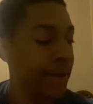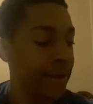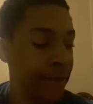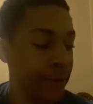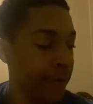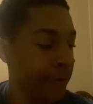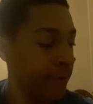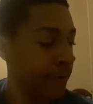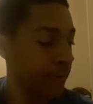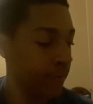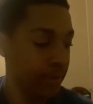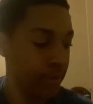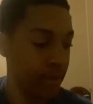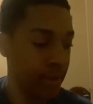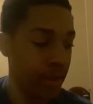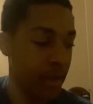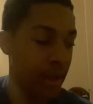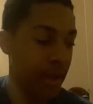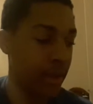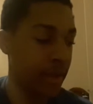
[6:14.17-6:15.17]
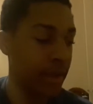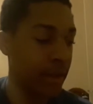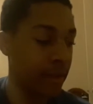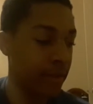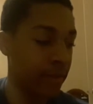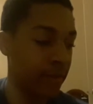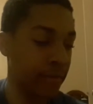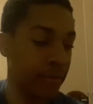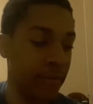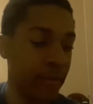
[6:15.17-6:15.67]
I do, I
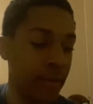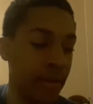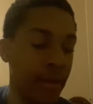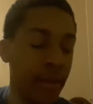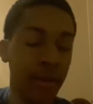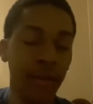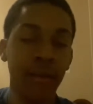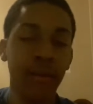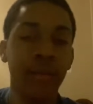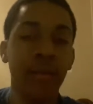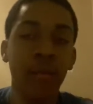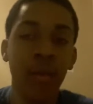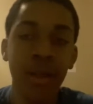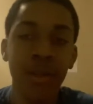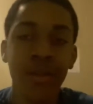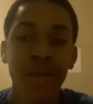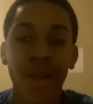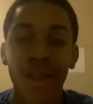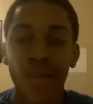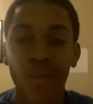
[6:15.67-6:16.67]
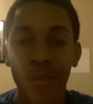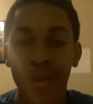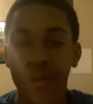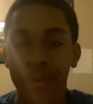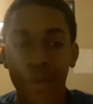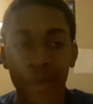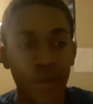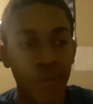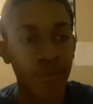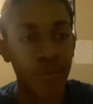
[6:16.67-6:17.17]
guess. And they said, why'd you ask me? I
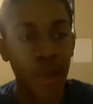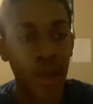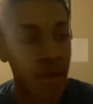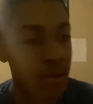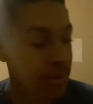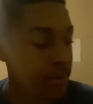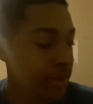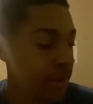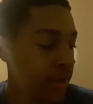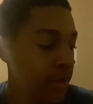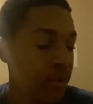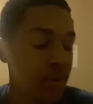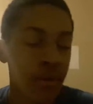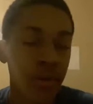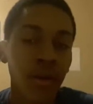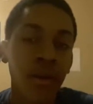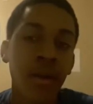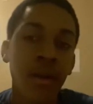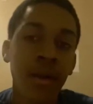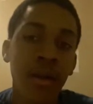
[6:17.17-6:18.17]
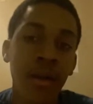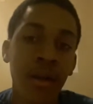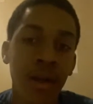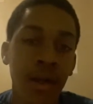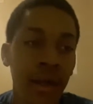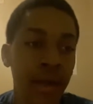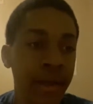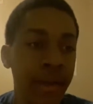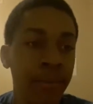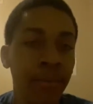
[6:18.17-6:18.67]
was like, I don't know.
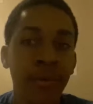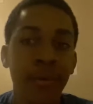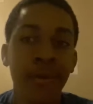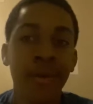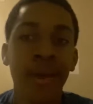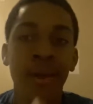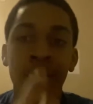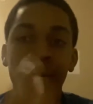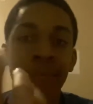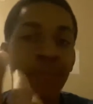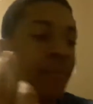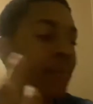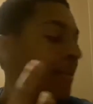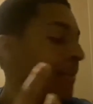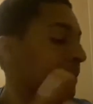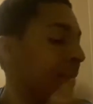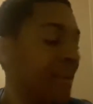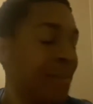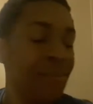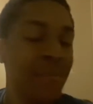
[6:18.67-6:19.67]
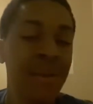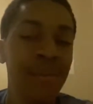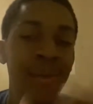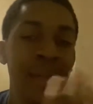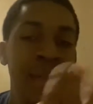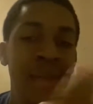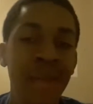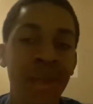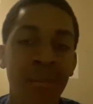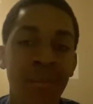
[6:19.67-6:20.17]
And I pulled out my
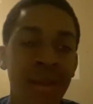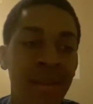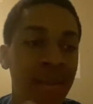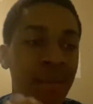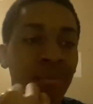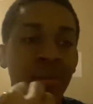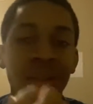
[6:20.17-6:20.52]
medium dumbass.